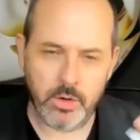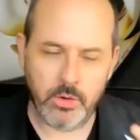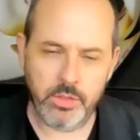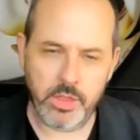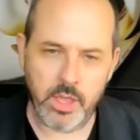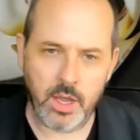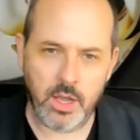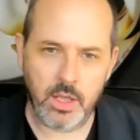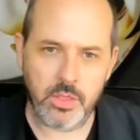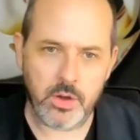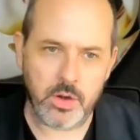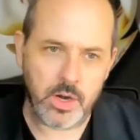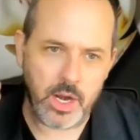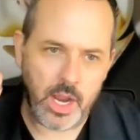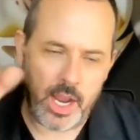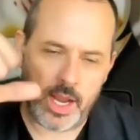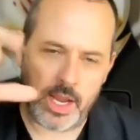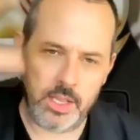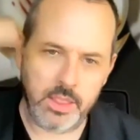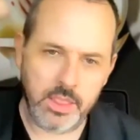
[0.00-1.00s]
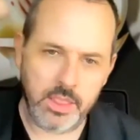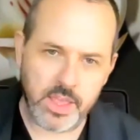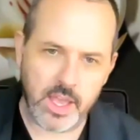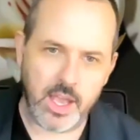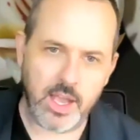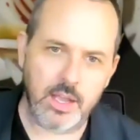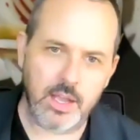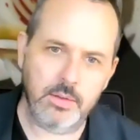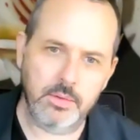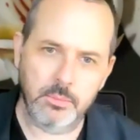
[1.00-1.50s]
one or the other, and
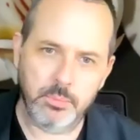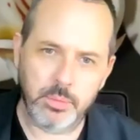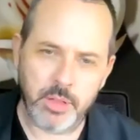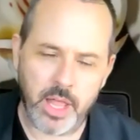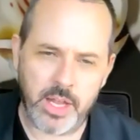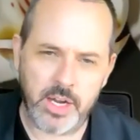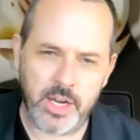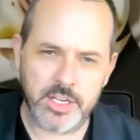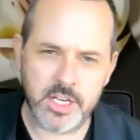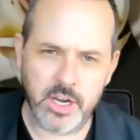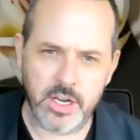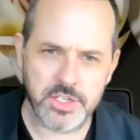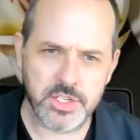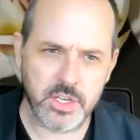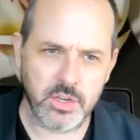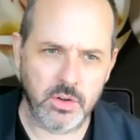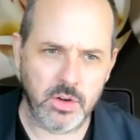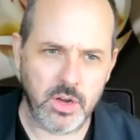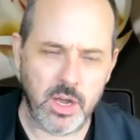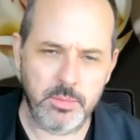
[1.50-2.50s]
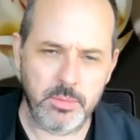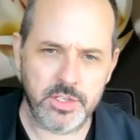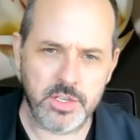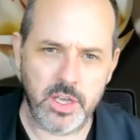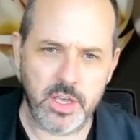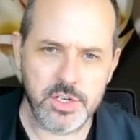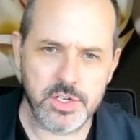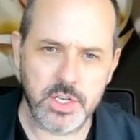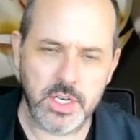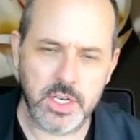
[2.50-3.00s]
that planetary scale
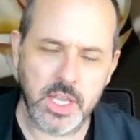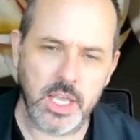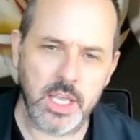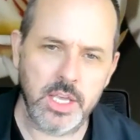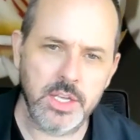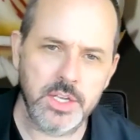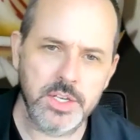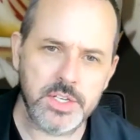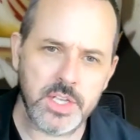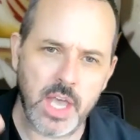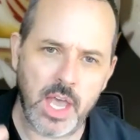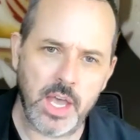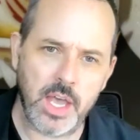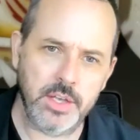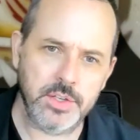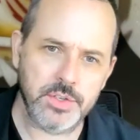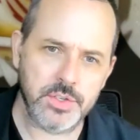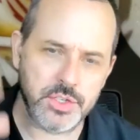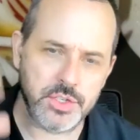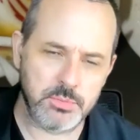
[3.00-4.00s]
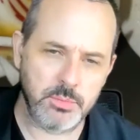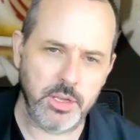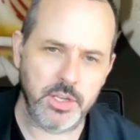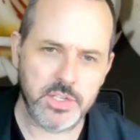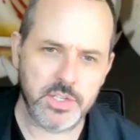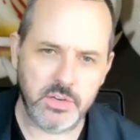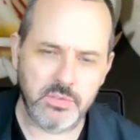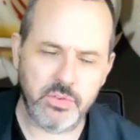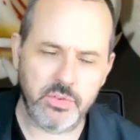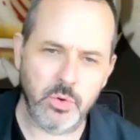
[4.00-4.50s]
computation is, as
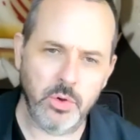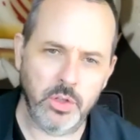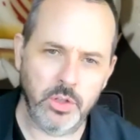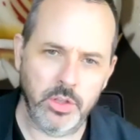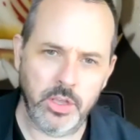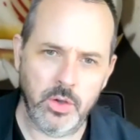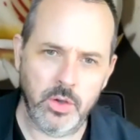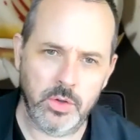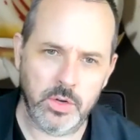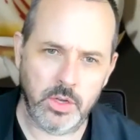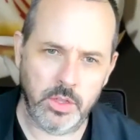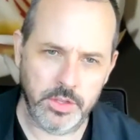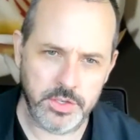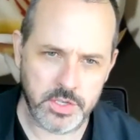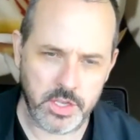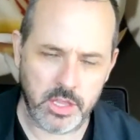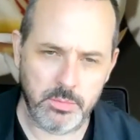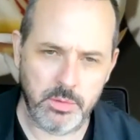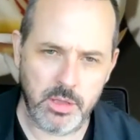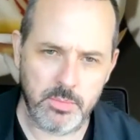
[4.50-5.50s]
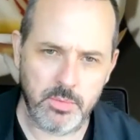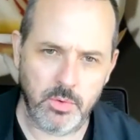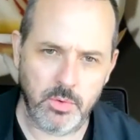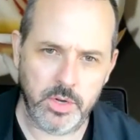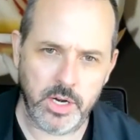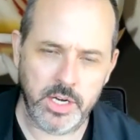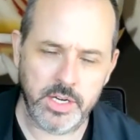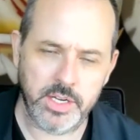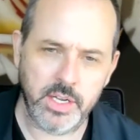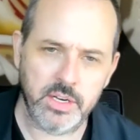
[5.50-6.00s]
Schmitt and Virilio and all these other
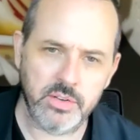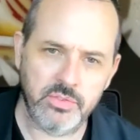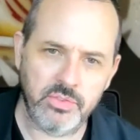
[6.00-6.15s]
people would